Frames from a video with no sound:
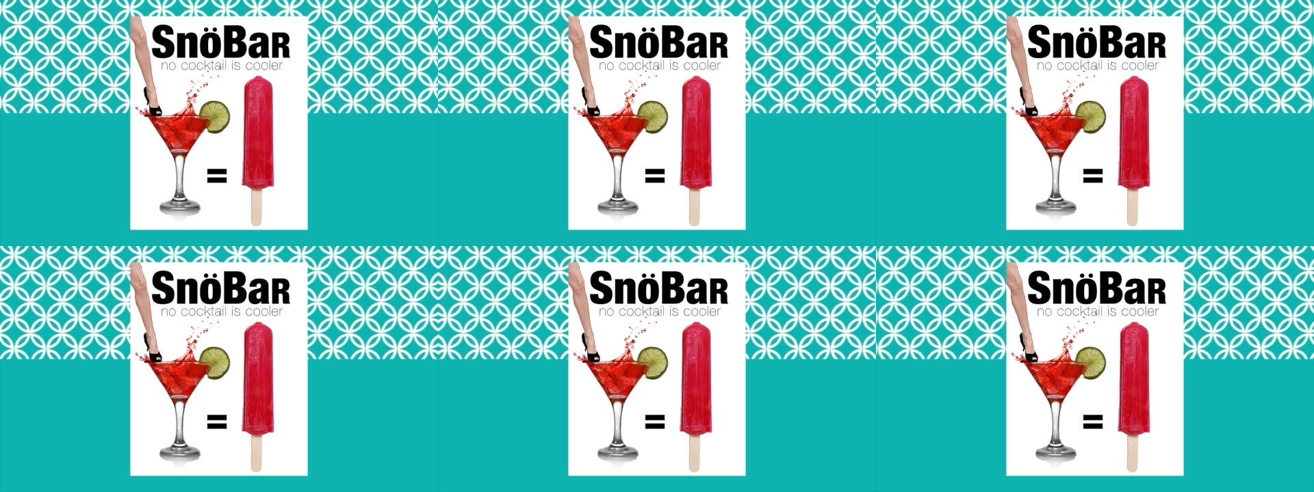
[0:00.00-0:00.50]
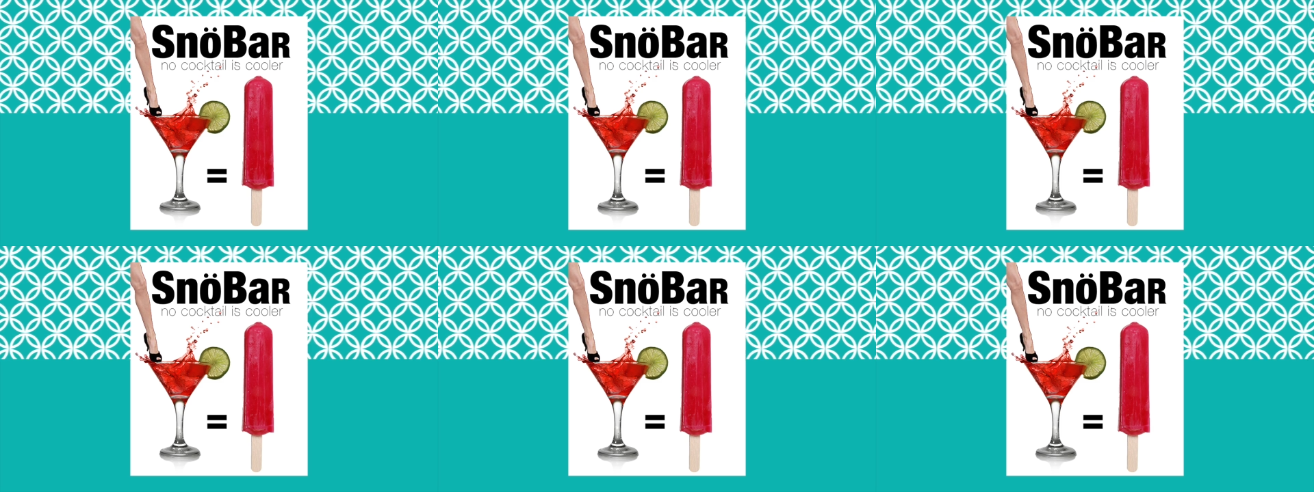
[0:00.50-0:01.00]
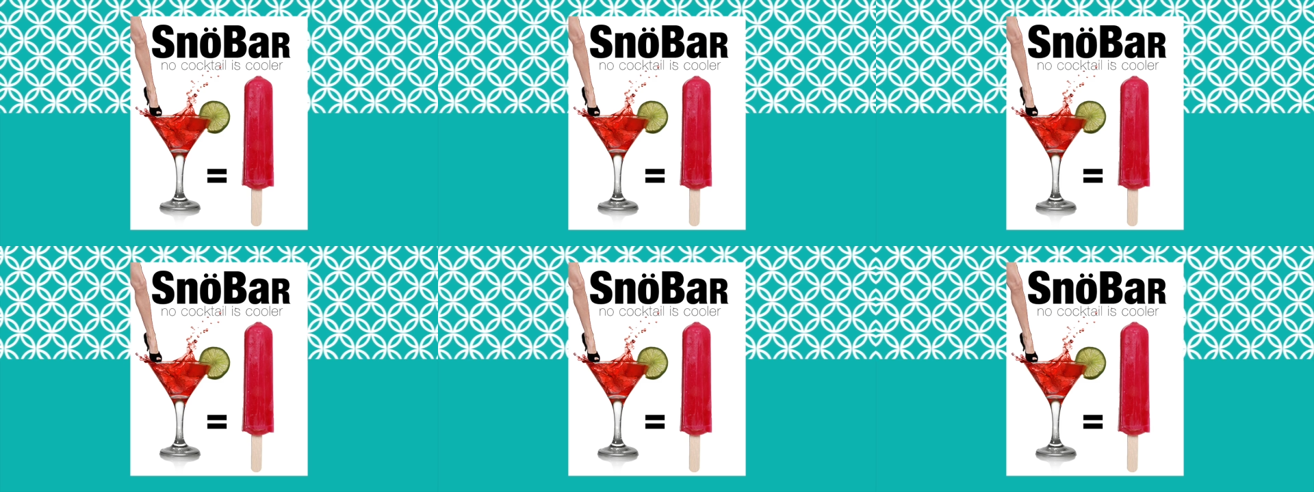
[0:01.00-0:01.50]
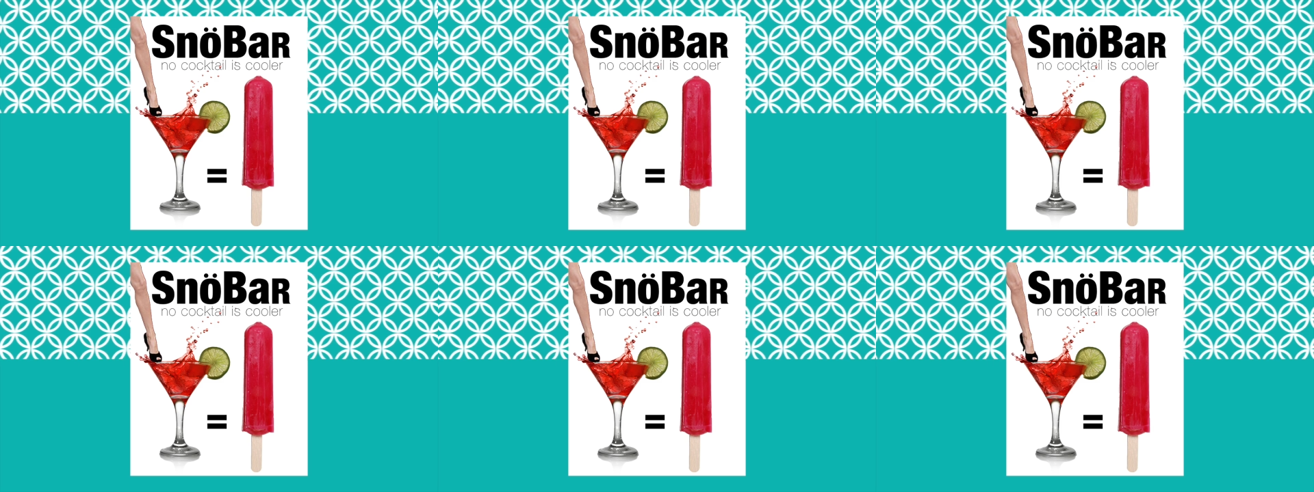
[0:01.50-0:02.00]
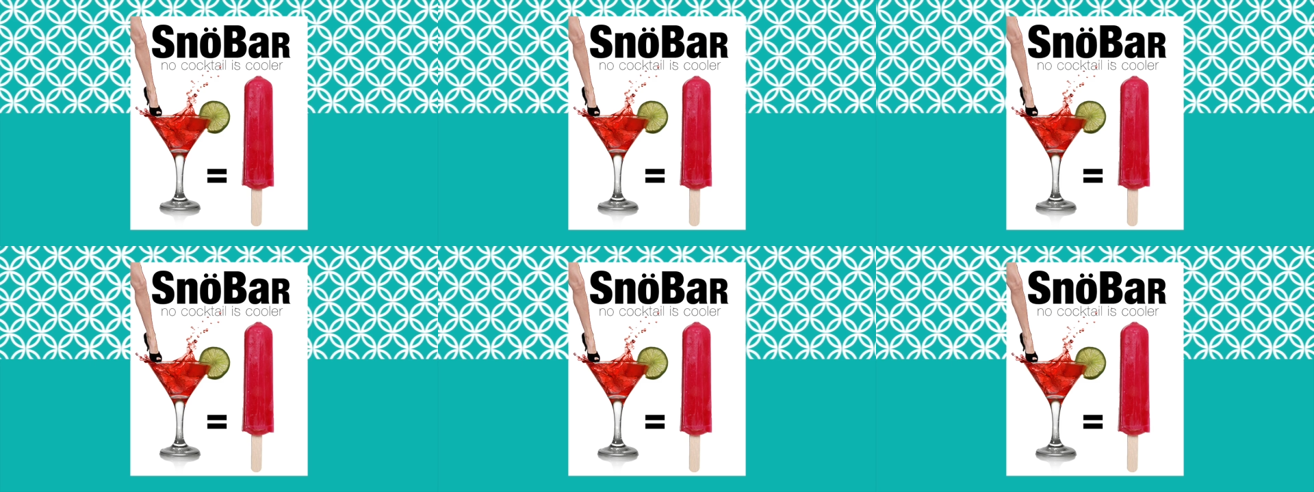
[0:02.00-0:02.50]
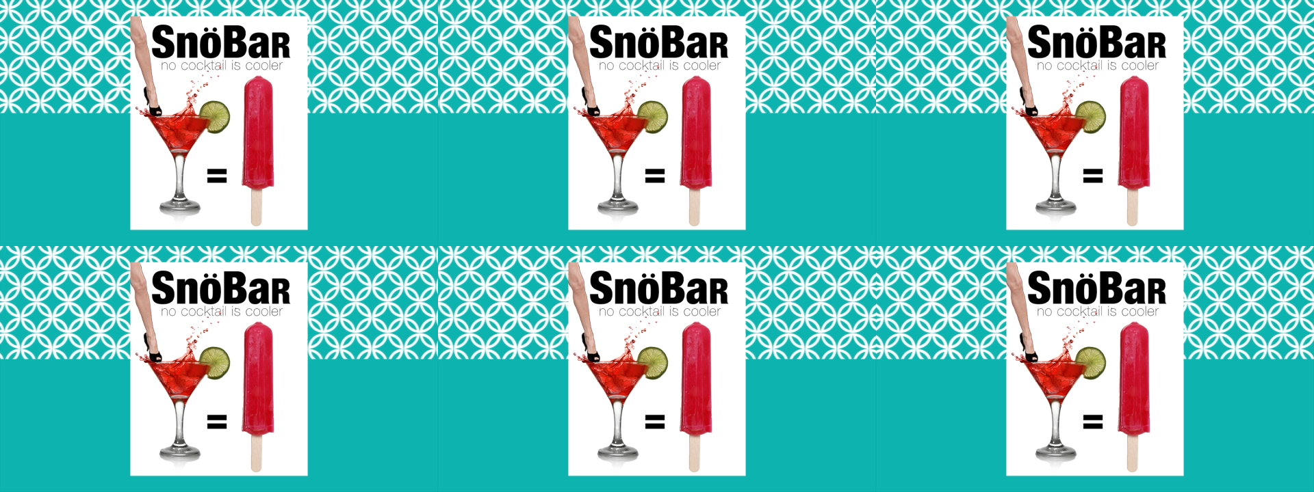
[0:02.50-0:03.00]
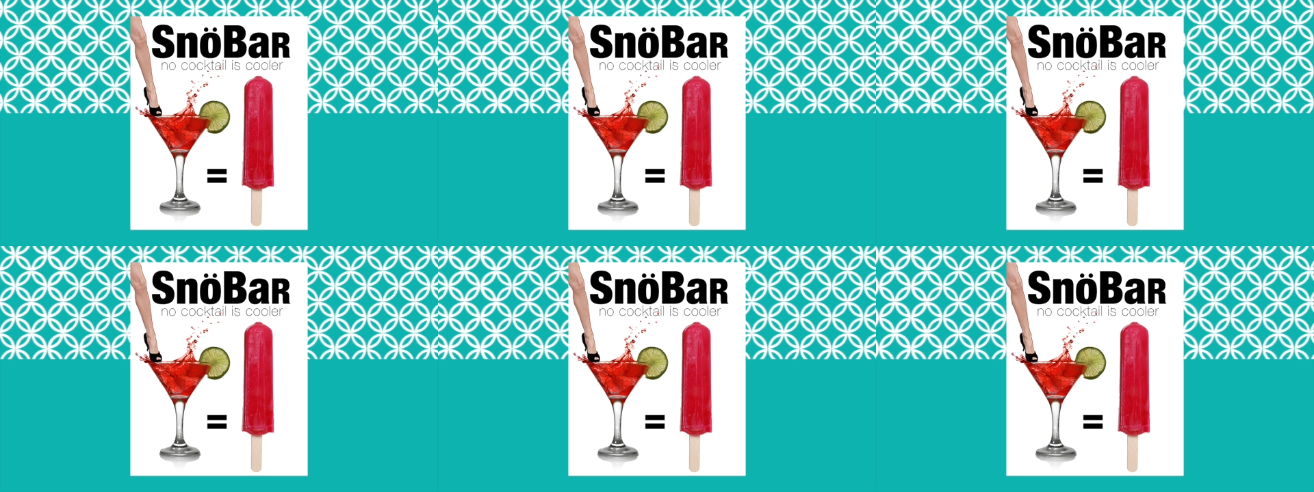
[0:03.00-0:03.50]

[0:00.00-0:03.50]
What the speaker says: No face is visible, so there are no lips to read.